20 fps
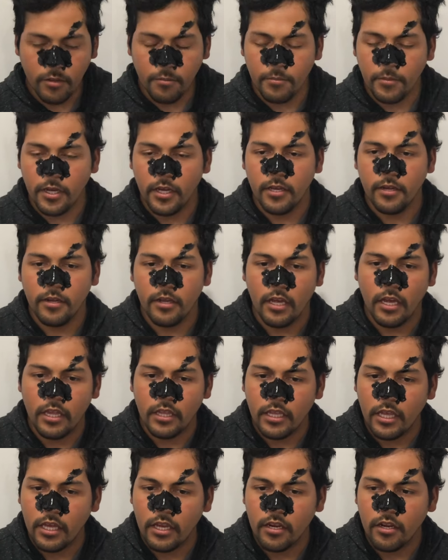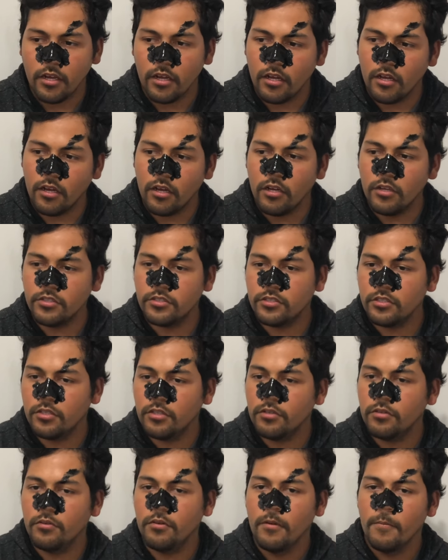Amen. And then
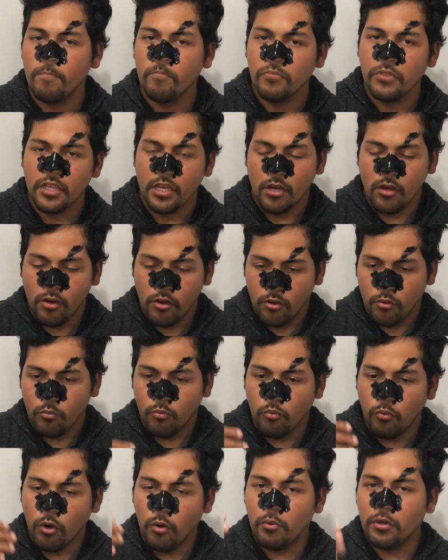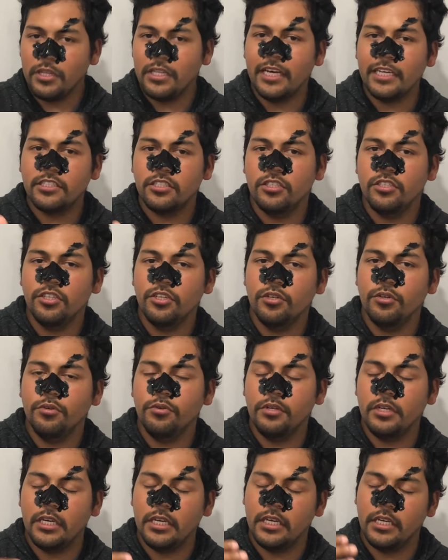also, what we like to
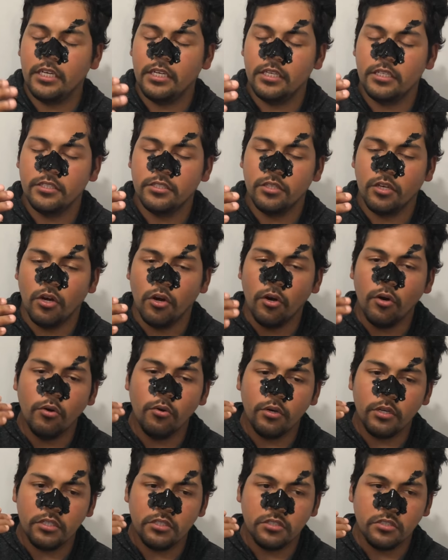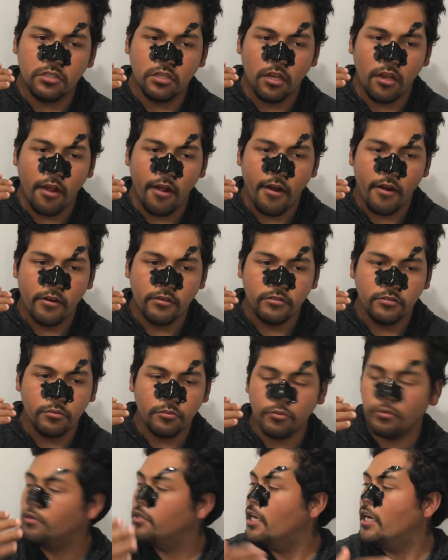do is always,
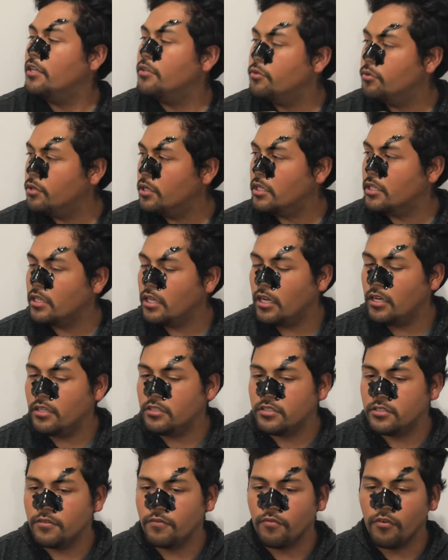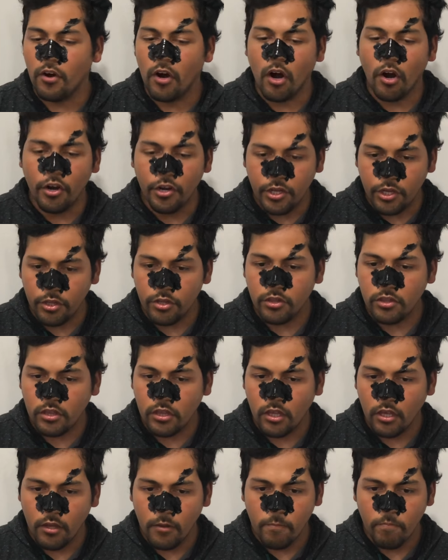we're not doing this for our youth,
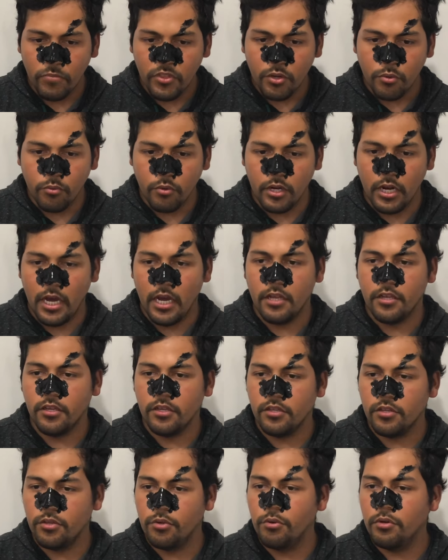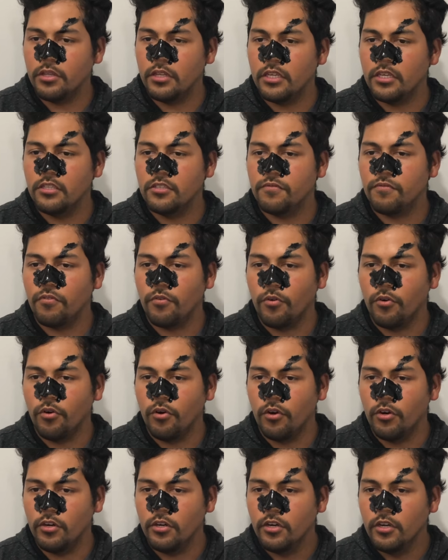we're not doing this
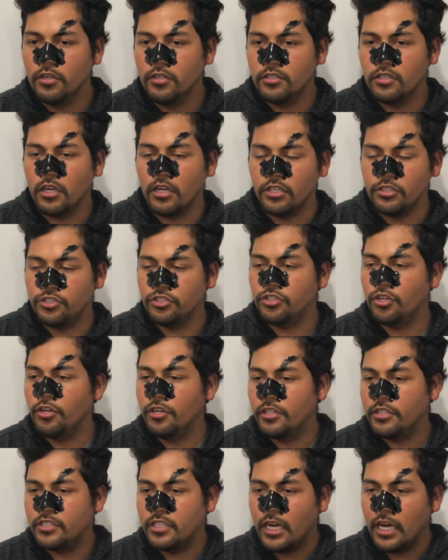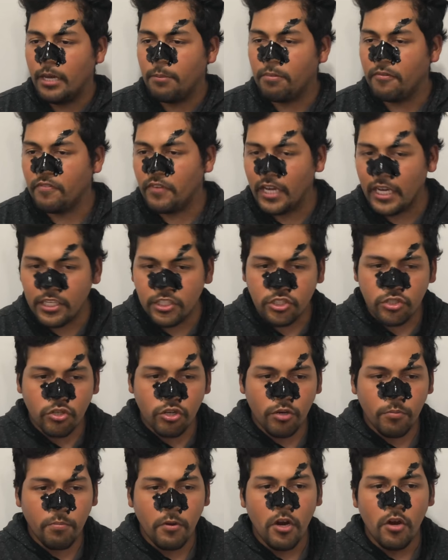for a certain type of age
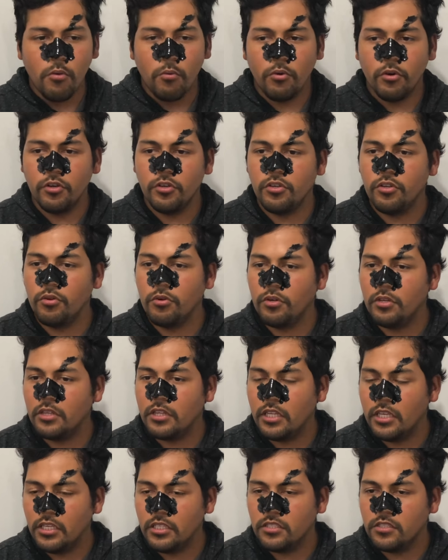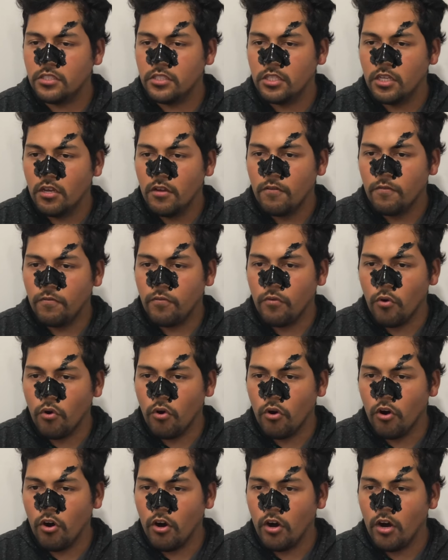group, we're doing this
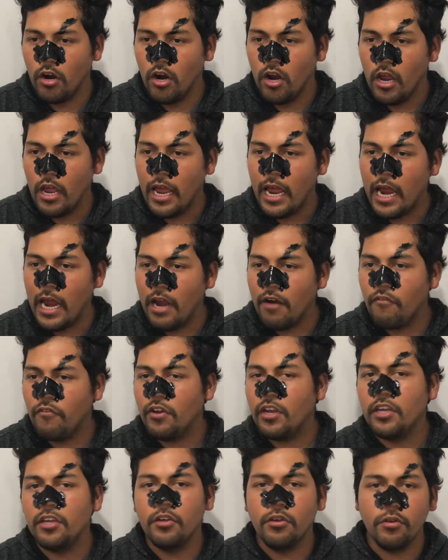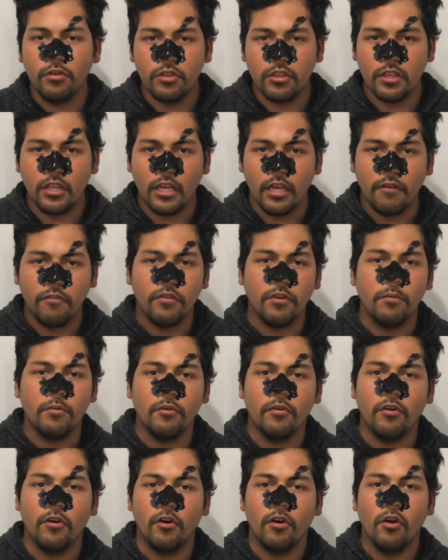for every youth. If
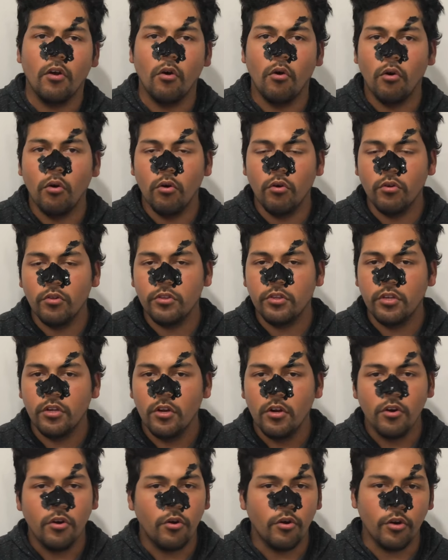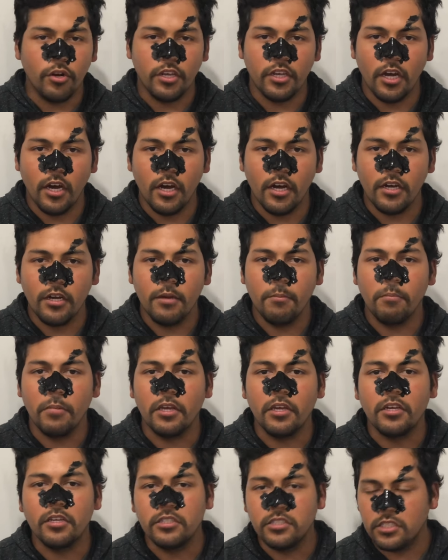you're old or young,
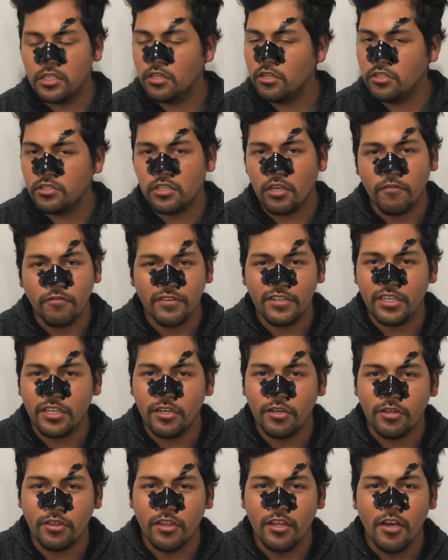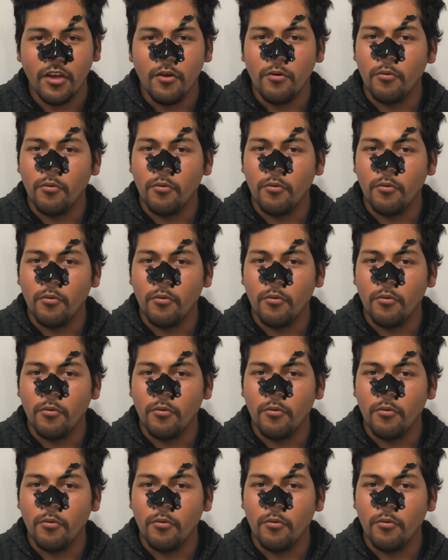but you consider yourself a youth,